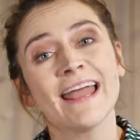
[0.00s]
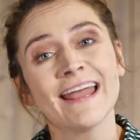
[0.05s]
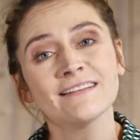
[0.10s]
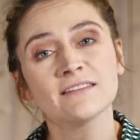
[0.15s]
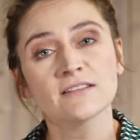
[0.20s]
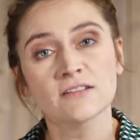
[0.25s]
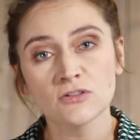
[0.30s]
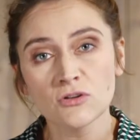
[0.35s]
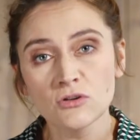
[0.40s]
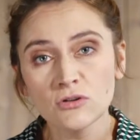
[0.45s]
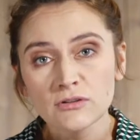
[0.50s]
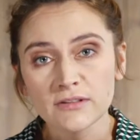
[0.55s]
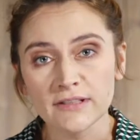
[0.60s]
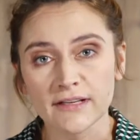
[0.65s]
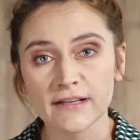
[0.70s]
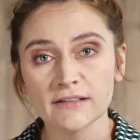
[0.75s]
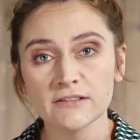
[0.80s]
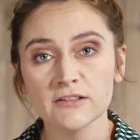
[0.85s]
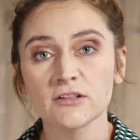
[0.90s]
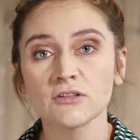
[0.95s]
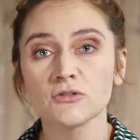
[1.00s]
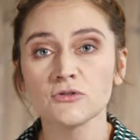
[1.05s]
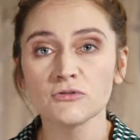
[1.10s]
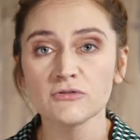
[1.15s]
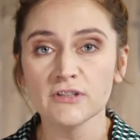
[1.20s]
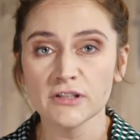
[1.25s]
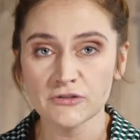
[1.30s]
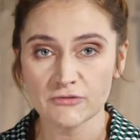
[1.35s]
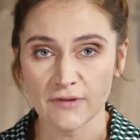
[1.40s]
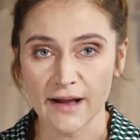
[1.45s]
and soldered to
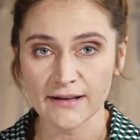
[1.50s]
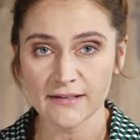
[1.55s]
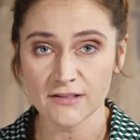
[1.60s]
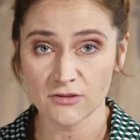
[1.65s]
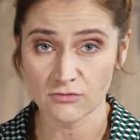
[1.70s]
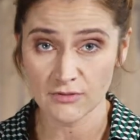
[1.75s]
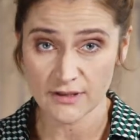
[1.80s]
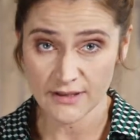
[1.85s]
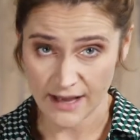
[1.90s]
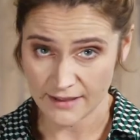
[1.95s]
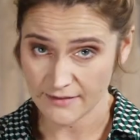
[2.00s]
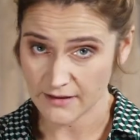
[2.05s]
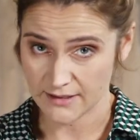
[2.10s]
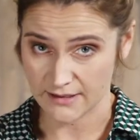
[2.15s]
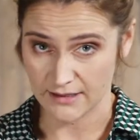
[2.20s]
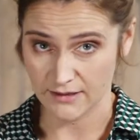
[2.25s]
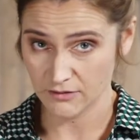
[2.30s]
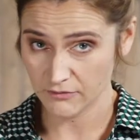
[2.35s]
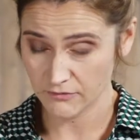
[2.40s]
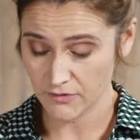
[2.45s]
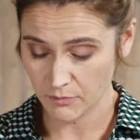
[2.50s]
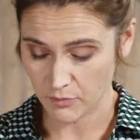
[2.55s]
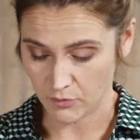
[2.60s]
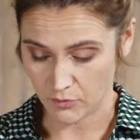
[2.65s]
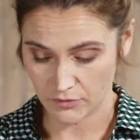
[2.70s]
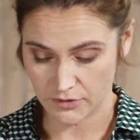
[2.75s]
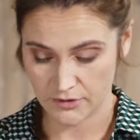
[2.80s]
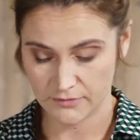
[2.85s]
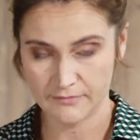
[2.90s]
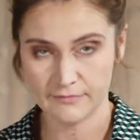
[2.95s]
the tracks on the other side of the
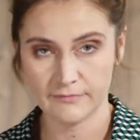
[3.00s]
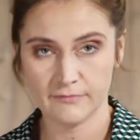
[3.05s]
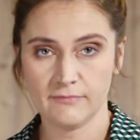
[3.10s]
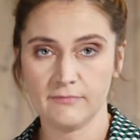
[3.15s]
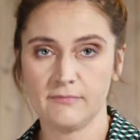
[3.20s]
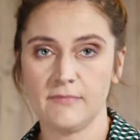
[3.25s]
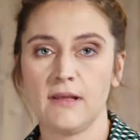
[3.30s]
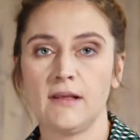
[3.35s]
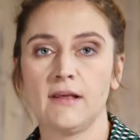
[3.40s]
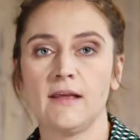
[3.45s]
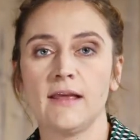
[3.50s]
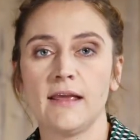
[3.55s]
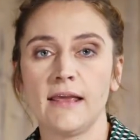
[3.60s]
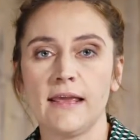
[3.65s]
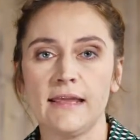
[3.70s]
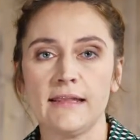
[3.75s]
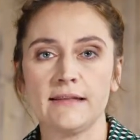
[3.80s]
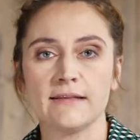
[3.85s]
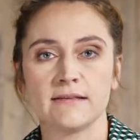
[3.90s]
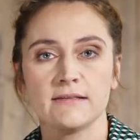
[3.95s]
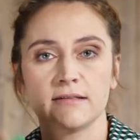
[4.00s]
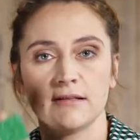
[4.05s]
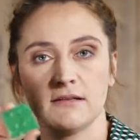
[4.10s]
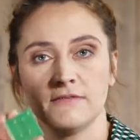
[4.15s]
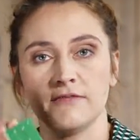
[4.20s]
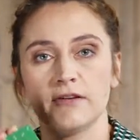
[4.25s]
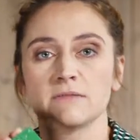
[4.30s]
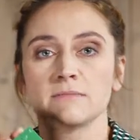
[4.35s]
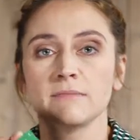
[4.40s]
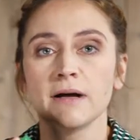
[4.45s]
board. In the
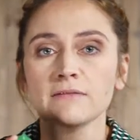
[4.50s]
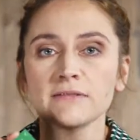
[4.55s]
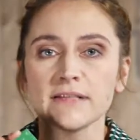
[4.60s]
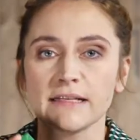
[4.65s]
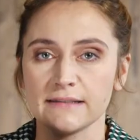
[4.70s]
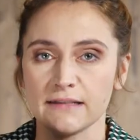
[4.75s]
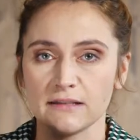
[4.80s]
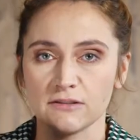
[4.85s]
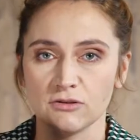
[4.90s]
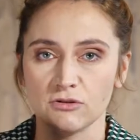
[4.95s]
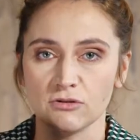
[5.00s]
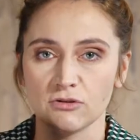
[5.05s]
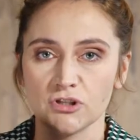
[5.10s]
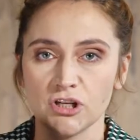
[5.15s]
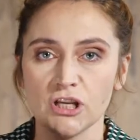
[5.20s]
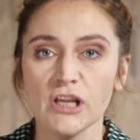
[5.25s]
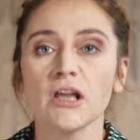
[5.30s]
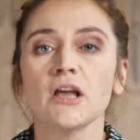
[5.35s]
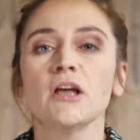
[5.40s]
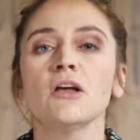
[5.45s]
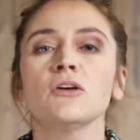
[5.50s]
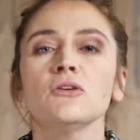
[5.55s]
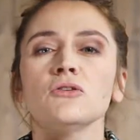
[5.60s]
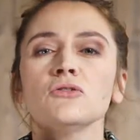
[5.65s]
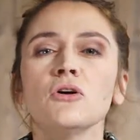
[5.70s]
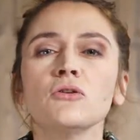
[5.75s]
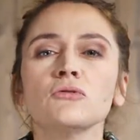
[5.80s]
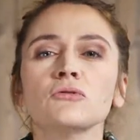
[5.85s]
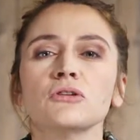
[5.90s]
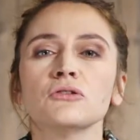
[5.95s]
surface mounting technology, you
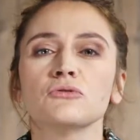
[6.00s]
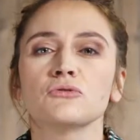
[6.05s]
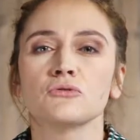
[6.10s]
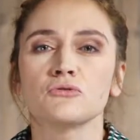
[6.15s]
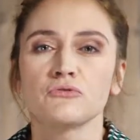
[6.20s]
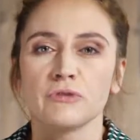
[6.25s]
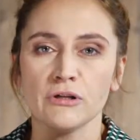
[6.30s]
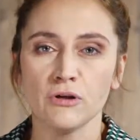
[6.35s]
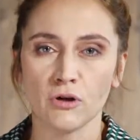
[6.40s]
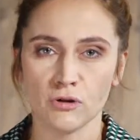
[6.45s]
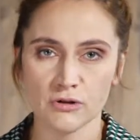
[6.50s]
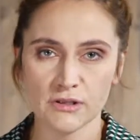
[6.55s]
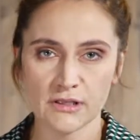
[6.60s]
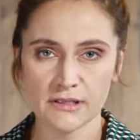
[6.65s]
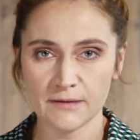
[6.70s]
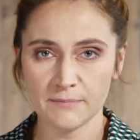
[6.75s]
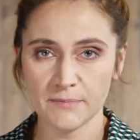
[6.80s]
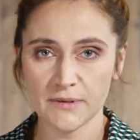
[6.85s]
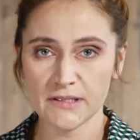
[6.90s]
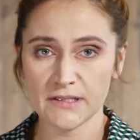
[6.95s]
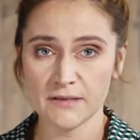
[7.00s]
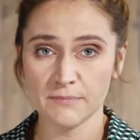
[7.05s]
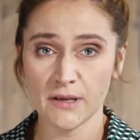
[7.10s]
don't need to drill holes in the P C